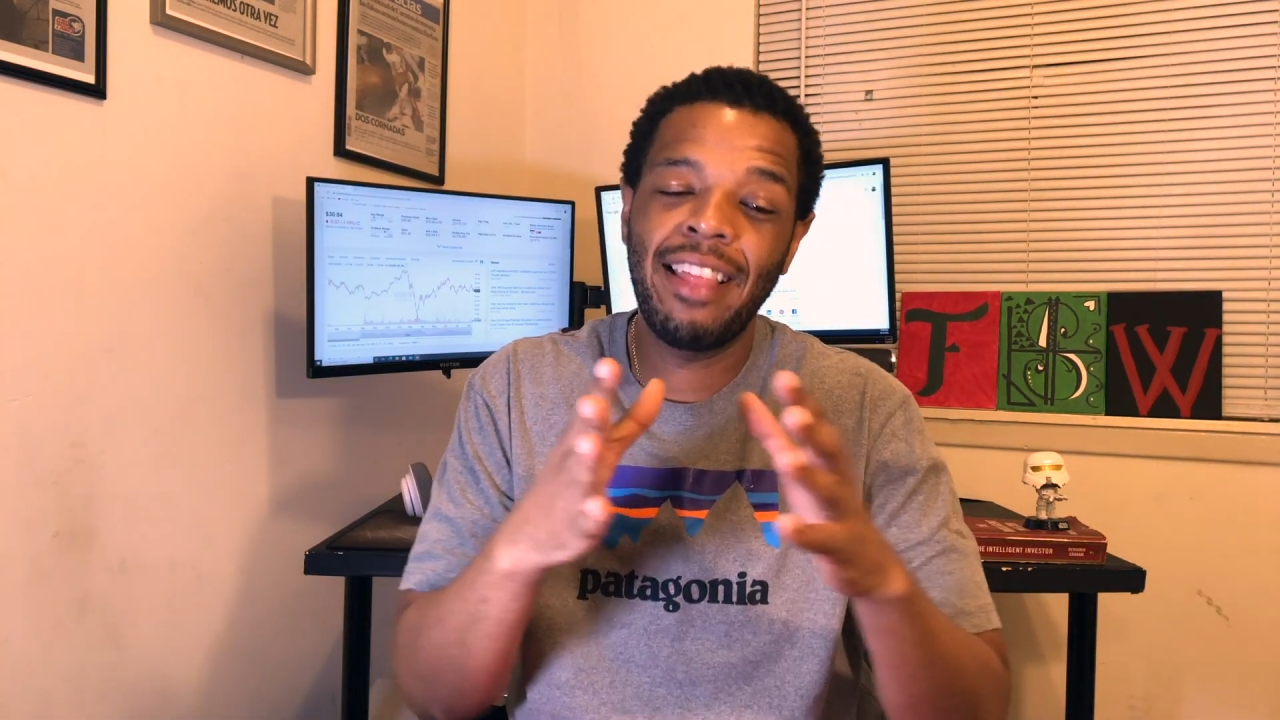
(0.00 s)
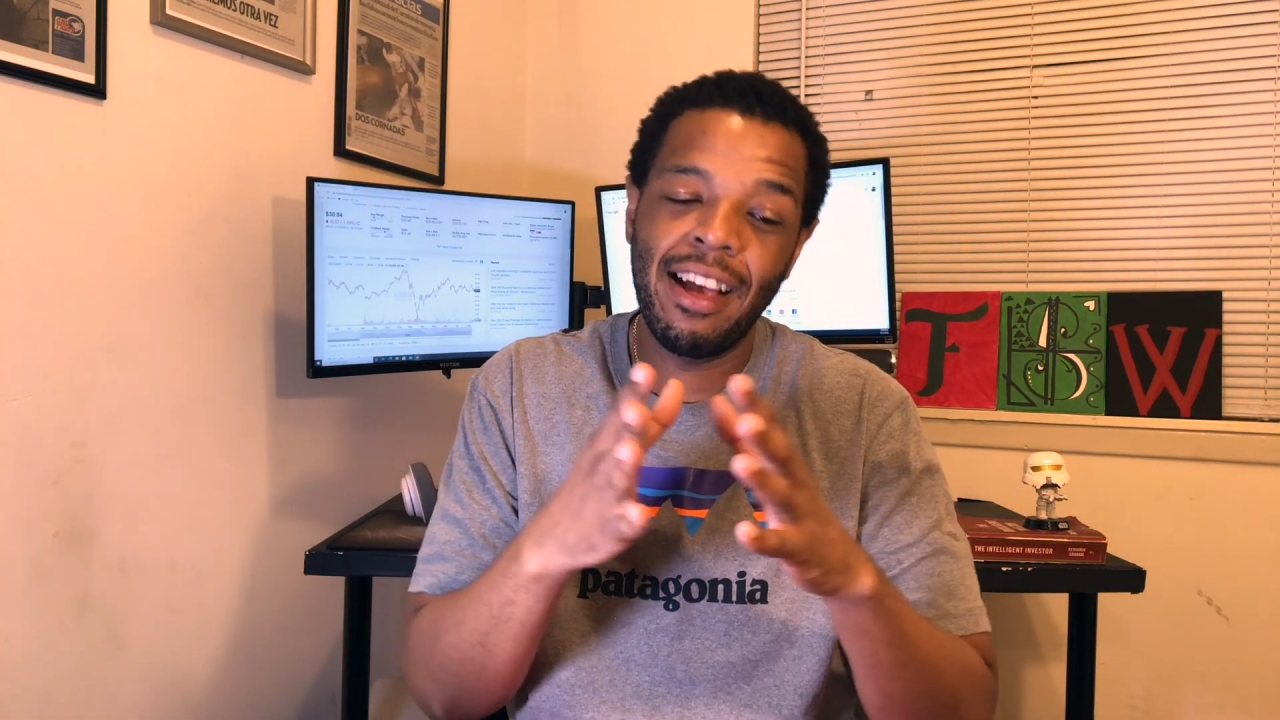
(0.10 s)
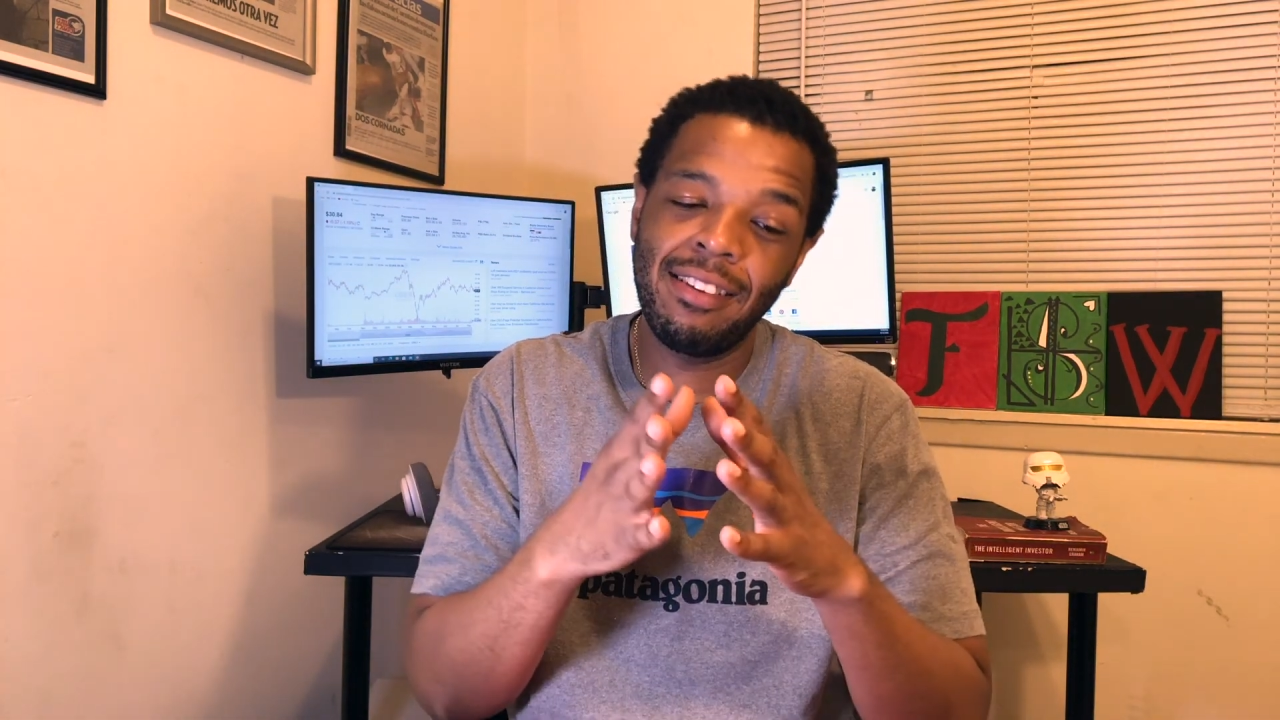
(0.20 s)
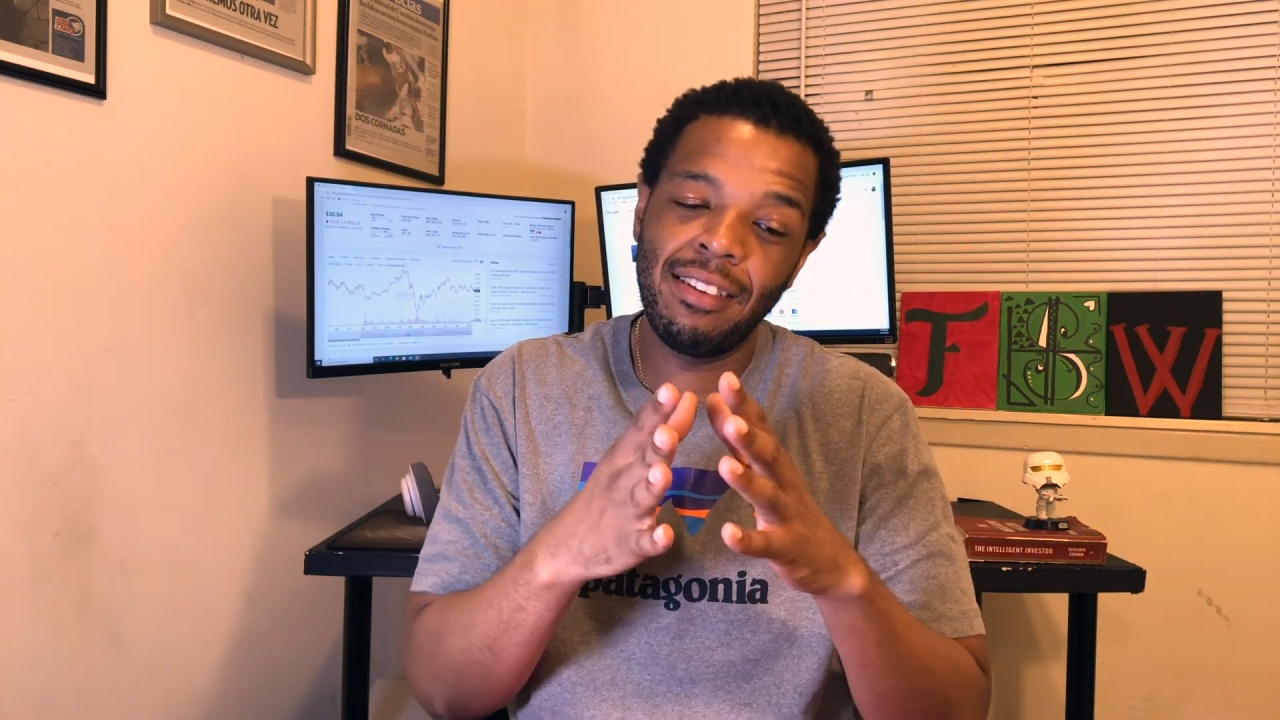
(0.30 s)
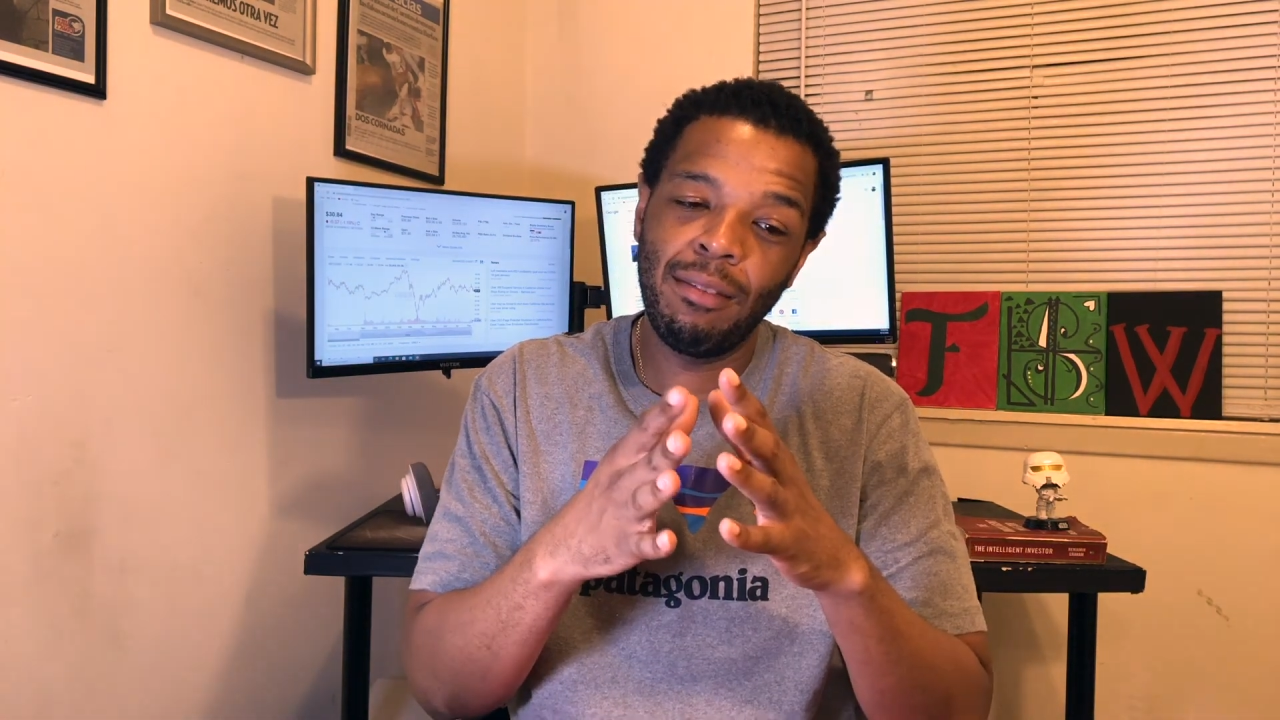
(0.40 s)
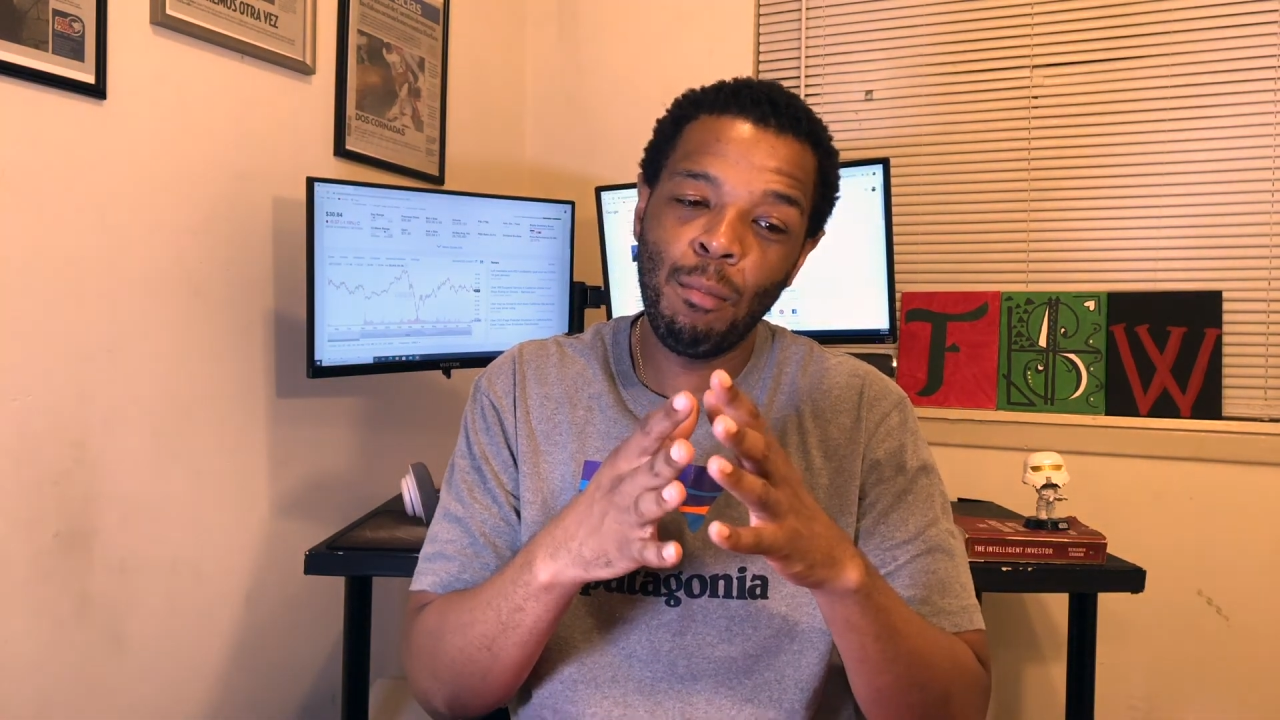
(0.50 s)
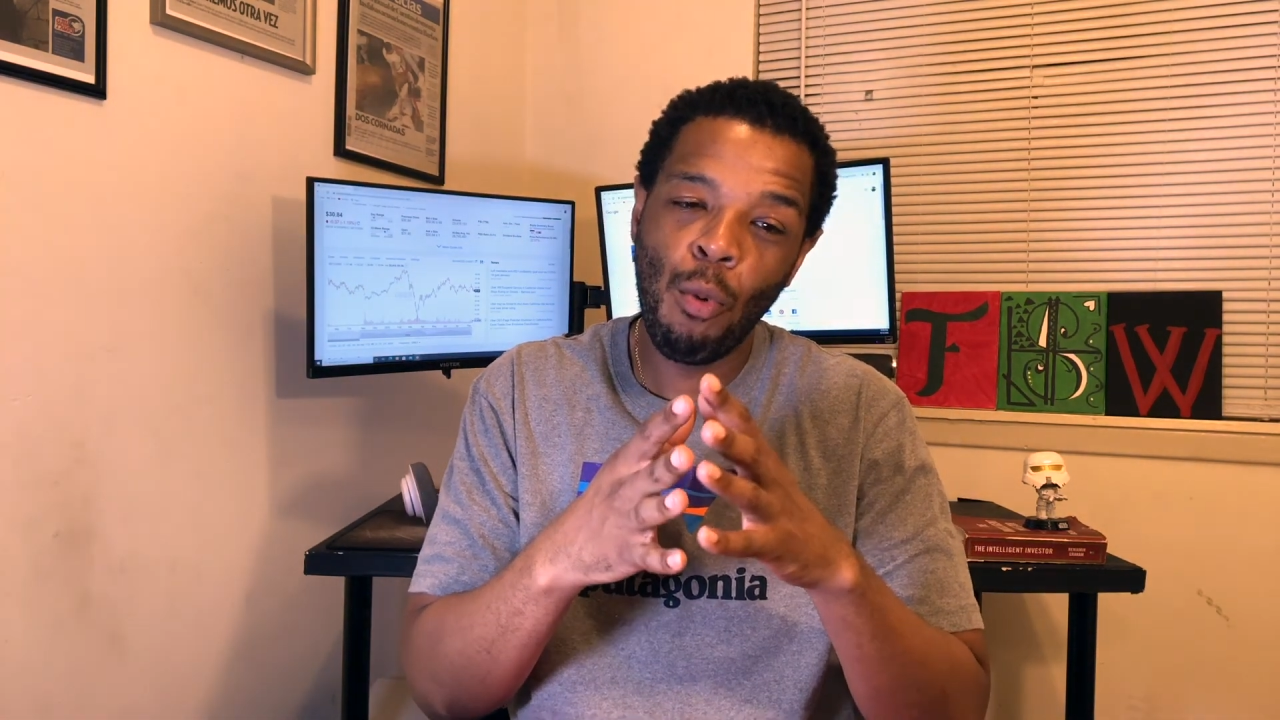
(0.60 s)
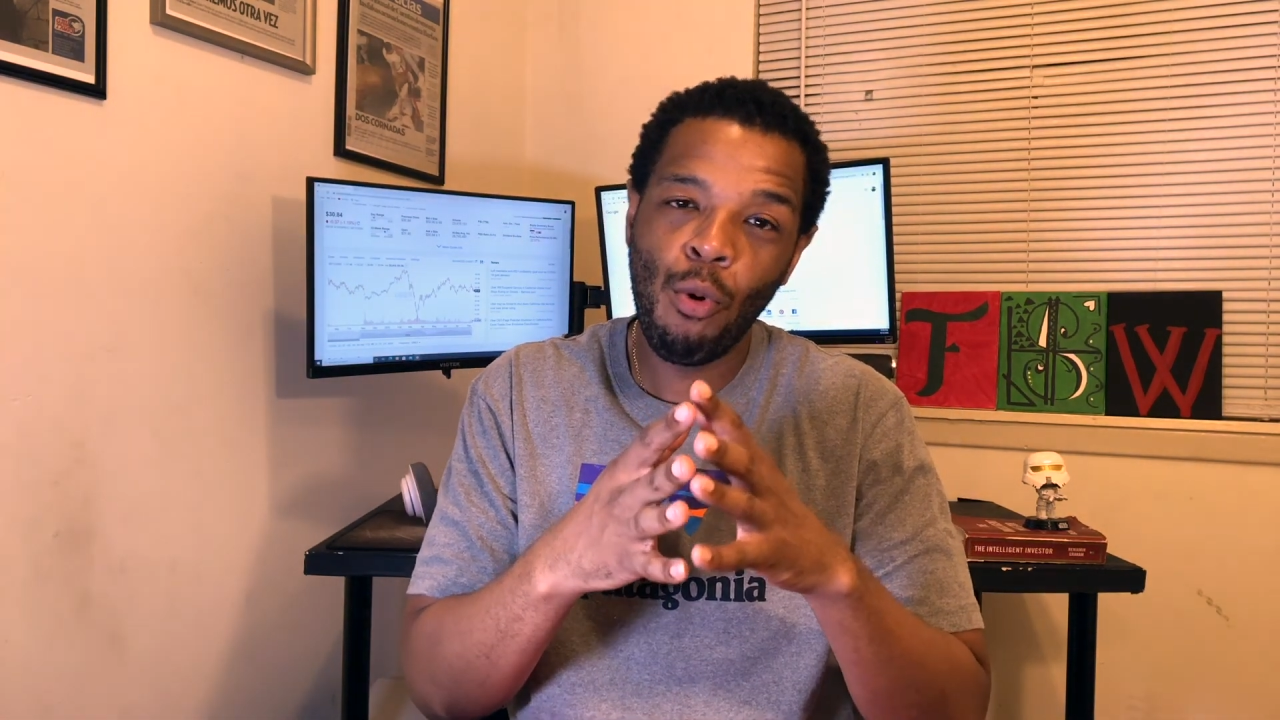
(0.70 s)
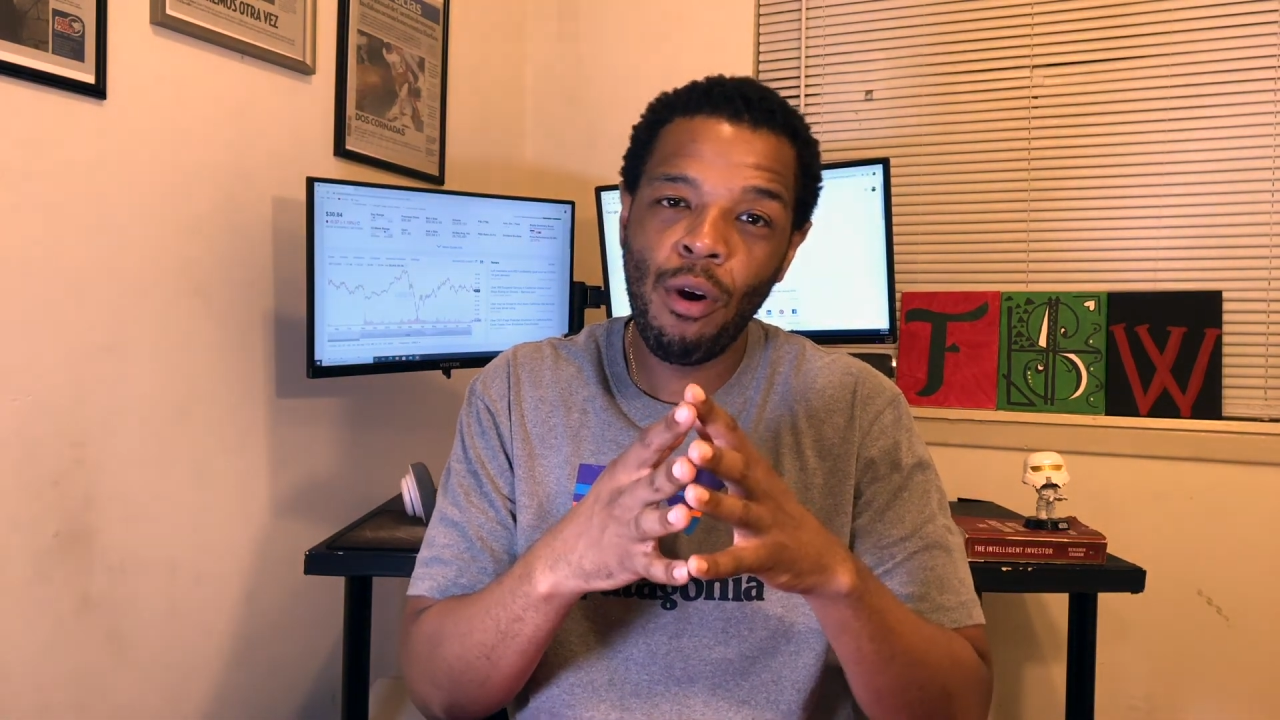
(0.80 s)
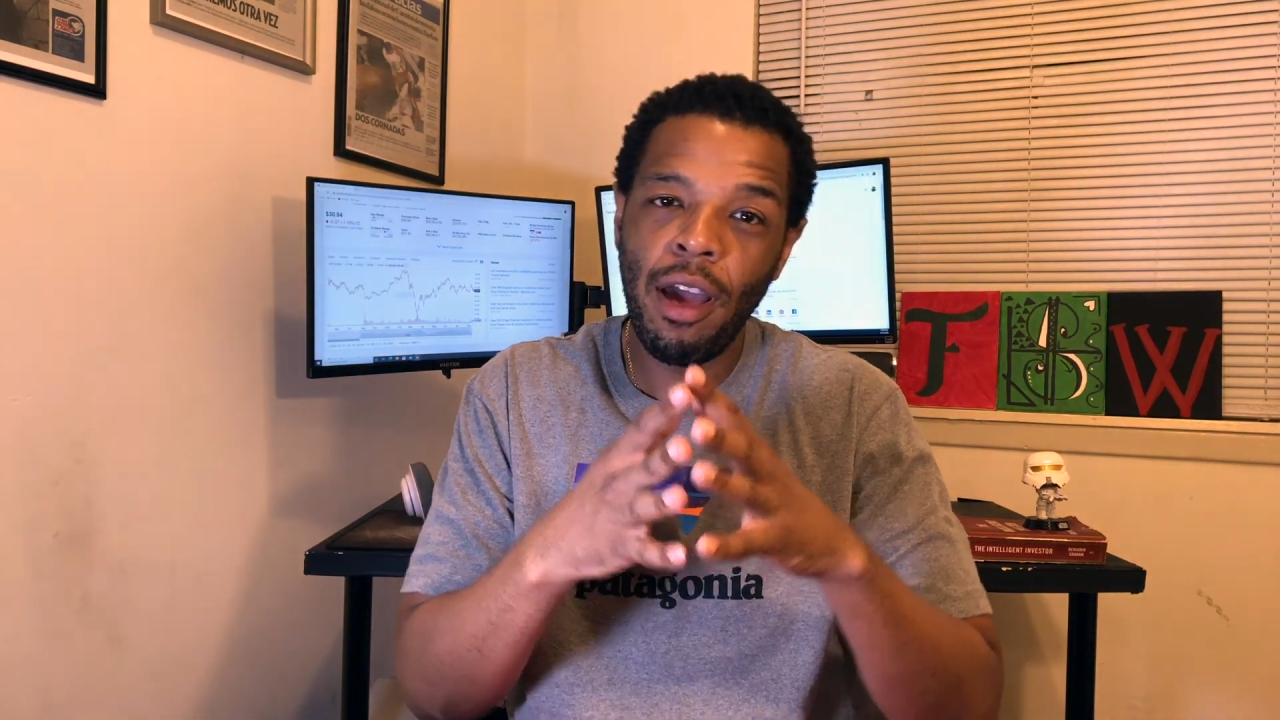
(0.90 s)
that's
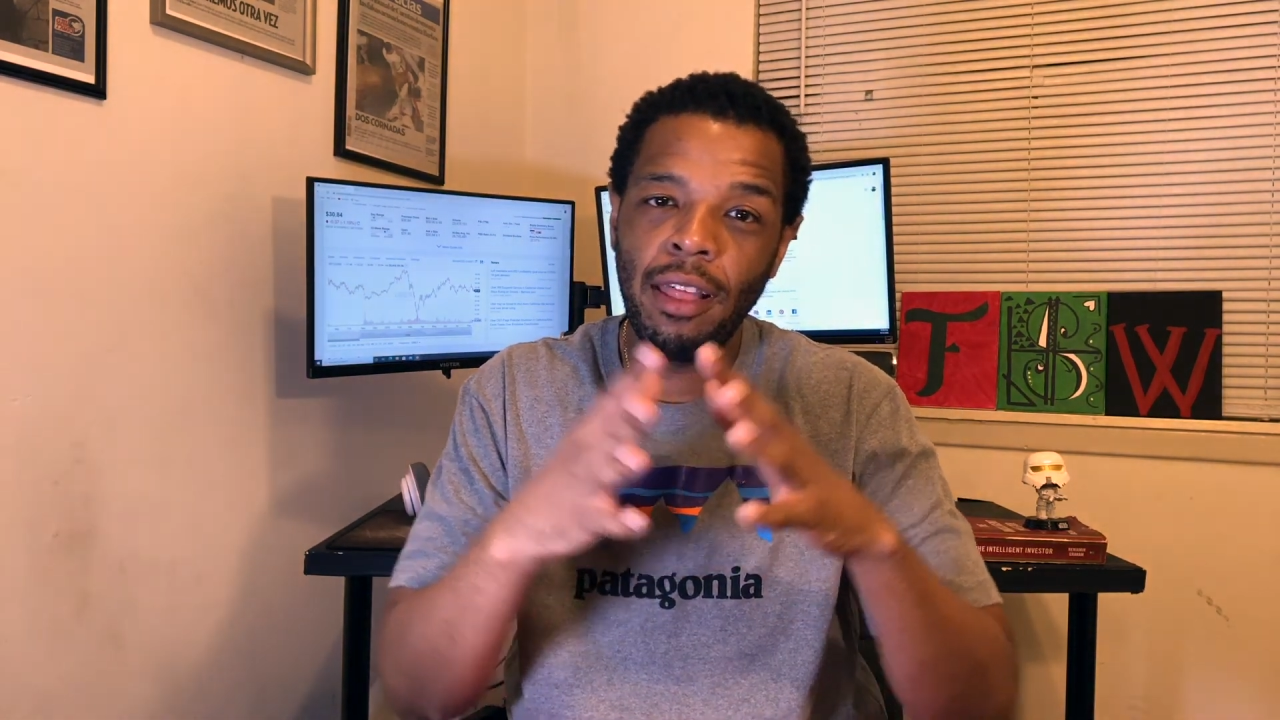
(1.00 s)
more